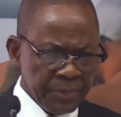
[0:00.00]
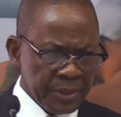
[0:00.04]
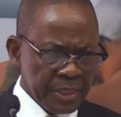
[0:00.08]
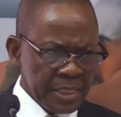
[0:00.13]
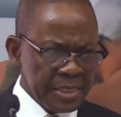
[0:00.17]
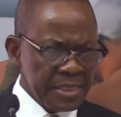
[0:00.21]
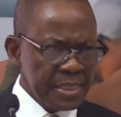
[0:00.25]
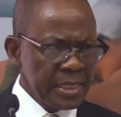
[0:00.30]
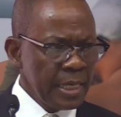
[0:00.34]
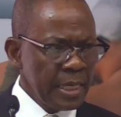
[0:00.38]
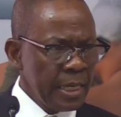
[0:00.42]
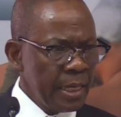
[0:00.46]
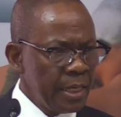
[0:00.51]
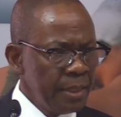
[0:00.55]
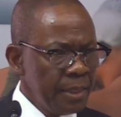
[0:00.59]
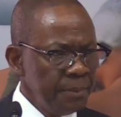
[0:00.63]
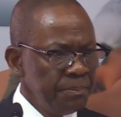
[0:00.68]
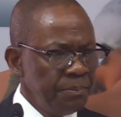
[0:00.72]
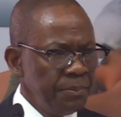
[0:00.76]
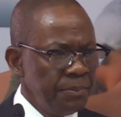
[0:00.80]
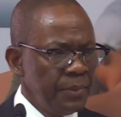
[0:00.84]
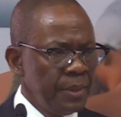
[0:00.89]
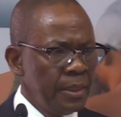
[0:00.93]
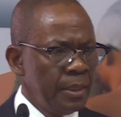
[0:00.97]
This
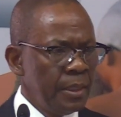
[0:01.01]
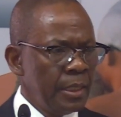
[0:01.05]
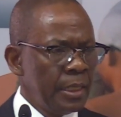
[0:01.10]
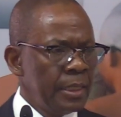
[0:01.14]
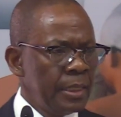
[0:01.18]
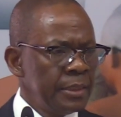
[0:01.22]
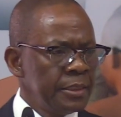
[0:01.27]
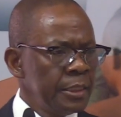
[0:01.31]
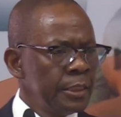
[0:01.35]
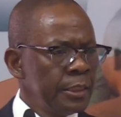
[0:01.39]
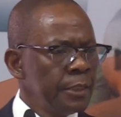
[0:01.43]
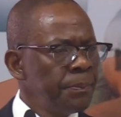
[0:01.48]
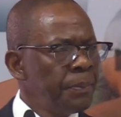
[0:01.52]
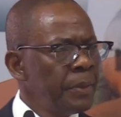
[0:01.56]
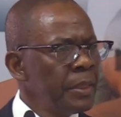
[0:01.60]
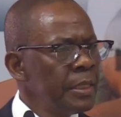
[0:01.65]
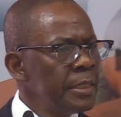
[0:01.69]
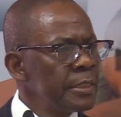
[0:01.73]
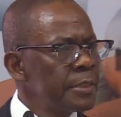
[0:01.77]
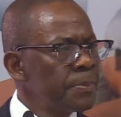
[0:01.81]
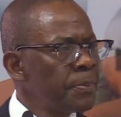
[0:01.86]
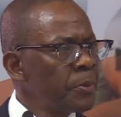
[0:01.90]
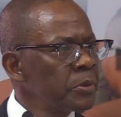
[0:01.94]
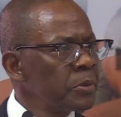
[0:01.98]
year,
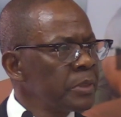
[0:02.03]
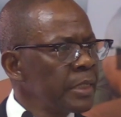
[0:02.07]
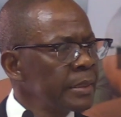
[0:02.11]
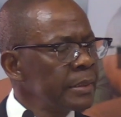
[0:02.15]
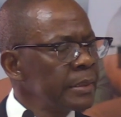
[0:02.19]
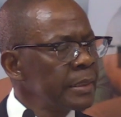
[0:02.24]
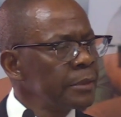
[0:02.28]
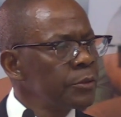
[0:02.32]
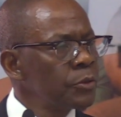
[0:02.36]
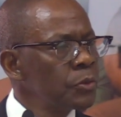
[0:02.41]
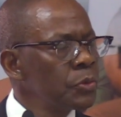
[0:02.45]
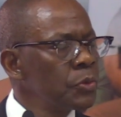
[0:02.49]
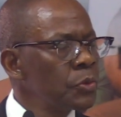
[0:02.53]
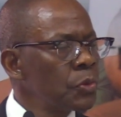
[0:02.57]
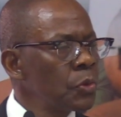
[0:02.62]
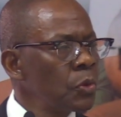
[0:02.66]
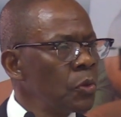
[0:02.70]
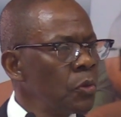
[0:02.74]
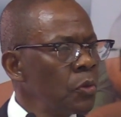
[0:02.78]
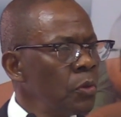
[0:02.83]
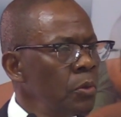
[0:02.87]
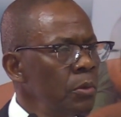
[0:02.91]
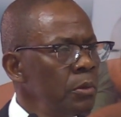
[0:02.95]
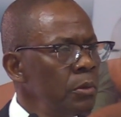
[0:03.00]
GDP is projected to
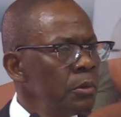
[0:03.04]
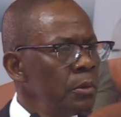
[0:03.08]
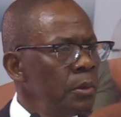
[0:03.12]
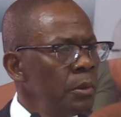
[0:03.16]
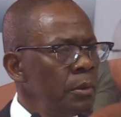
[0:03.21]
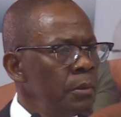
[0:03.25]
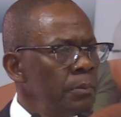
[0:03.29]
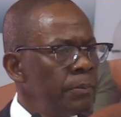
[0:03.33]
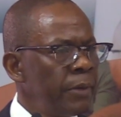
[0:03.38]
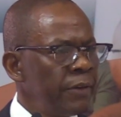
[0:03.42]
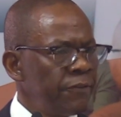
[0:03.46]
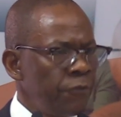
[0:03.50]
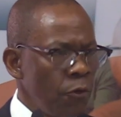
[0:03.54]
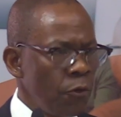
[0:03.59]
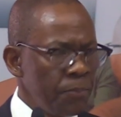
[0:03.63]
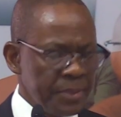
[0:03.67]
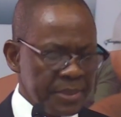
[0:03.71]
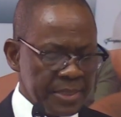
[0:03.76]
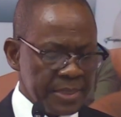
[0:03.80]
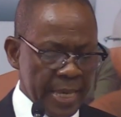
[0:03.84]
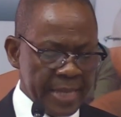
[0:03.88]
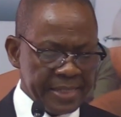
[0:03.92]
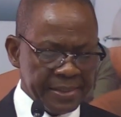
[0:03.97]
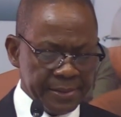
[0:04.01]
grow by
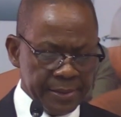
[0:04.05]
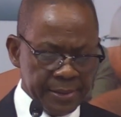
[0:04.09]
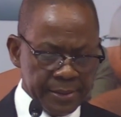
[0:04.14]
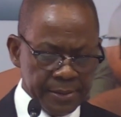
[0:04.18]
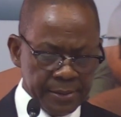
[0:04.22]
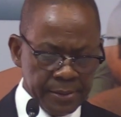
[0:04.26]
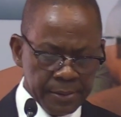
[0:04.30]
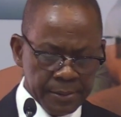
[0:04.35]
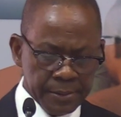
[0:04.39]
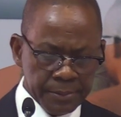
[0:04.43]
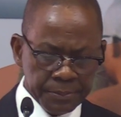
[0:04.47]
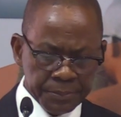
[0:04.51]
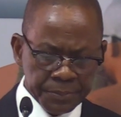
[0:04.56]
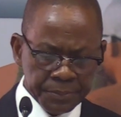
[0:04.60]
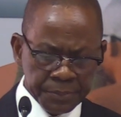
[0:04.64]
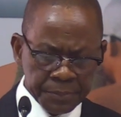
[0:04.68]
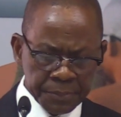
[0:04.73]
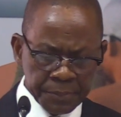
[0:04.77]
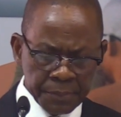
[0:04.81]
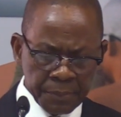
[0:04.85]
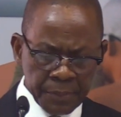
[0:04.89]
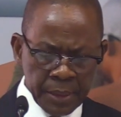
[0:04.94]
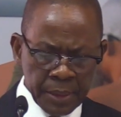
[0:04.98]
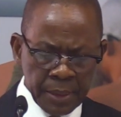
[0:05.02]
4%.
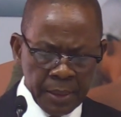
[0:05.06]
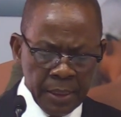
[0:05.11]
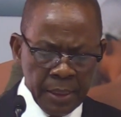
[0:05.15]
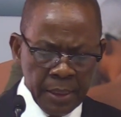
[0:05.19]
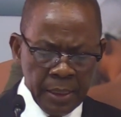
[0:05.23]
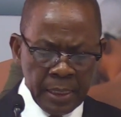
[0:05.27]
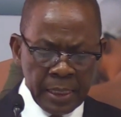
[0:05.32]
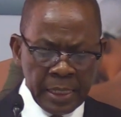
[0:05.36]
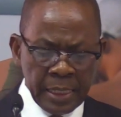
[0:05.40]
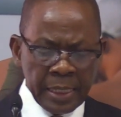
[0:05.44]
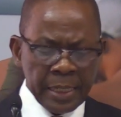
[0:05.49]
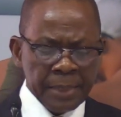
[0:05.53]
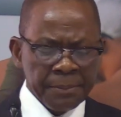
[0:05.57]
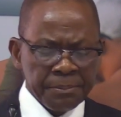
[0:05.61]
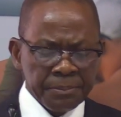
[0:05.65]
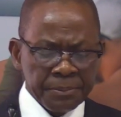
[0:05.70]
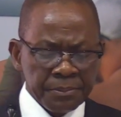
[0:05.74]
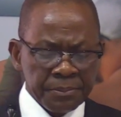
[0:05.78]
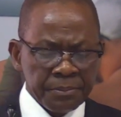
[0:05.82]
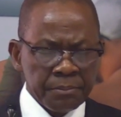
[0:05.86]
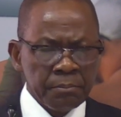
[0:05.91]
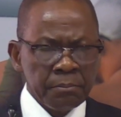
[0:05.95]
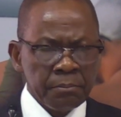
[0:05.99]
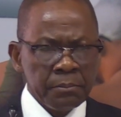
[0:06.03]

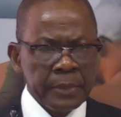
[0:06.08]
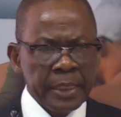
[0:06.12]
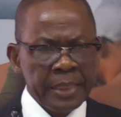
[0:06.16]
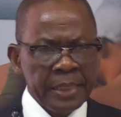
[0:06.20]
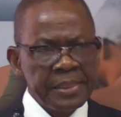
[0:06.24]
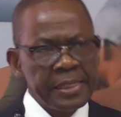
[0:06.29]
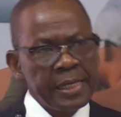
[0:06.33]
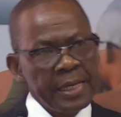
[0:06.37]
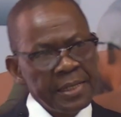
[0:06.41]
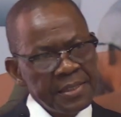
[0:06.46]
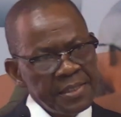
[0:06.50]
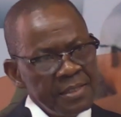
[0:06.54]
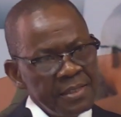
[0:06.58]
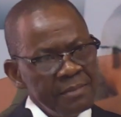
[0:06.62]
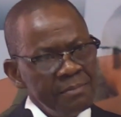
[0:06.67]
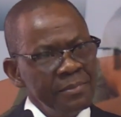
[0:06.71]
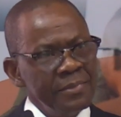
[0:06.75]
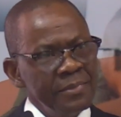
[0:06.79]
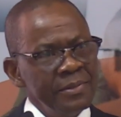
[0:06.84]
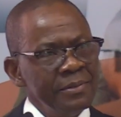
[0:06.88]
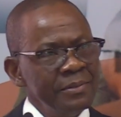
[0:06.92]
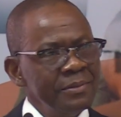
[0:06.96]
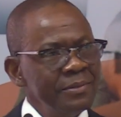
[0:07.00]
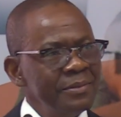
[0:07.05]
And
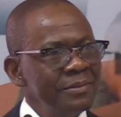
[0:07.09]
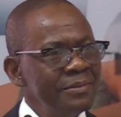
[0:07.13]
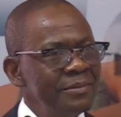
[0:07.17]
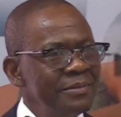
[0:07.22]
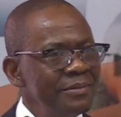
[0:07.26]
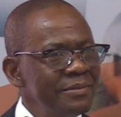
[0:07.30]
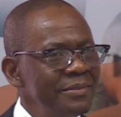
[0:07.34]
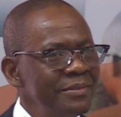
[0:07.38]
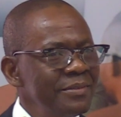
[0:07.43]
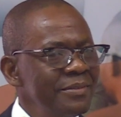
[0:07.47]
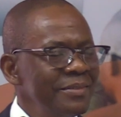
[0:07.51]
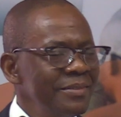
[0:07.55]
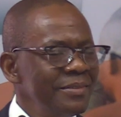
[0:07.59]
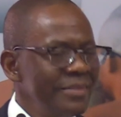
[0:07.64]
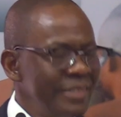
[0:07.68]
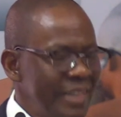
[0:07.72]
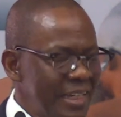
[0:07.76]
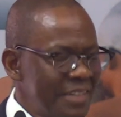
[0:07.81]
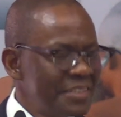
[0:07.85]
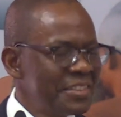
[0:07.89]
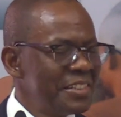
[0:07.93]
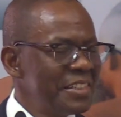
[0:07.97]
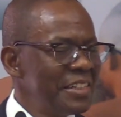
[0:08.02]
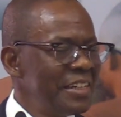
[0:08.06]
yes,
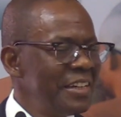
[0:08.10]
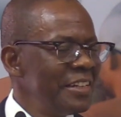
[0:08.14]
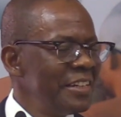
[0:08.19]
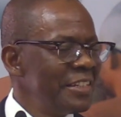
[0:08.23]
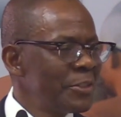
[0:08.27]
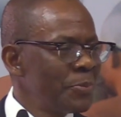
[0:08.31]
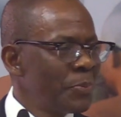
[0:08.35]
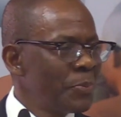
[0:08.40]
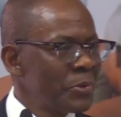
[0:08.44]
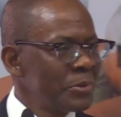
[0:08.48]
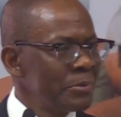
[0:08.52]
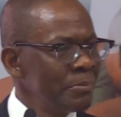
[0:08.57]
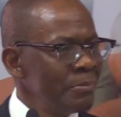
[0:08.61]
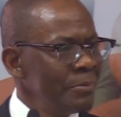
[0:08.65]
next year is